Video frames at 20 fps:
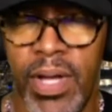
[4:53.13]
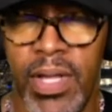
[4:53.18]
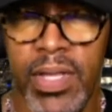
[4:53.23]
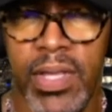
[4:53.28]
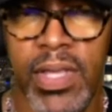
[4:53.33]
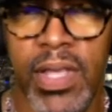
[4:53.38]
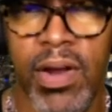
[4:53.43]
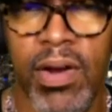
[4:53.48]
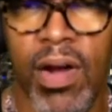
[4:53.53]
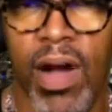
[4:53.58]

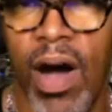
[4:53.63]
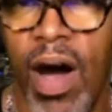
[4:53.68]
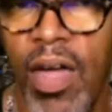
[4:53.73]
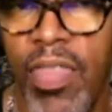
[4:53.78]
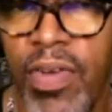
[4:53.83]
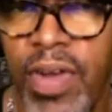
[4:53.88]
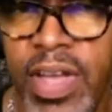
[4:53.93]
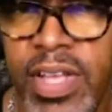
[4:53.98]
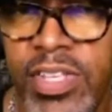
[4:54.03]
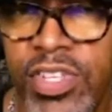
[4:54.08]
there are
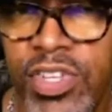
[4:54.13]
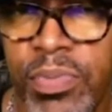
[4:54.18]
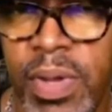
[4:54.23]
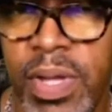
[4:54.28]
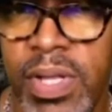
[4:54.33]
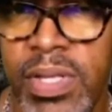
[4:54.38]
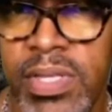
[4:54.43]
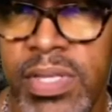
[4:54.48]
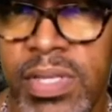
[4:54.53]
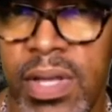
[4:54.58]
other
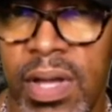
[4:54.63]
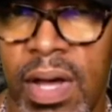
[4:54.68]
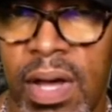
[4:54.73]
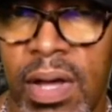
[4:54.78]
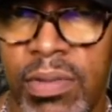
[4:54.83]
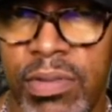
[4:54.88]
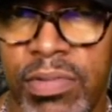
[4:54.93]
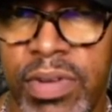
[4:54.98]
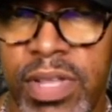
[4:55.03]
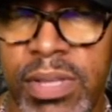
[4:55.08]
instruments,
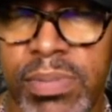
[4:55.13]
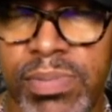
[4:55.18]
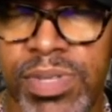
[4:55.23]
the rhythm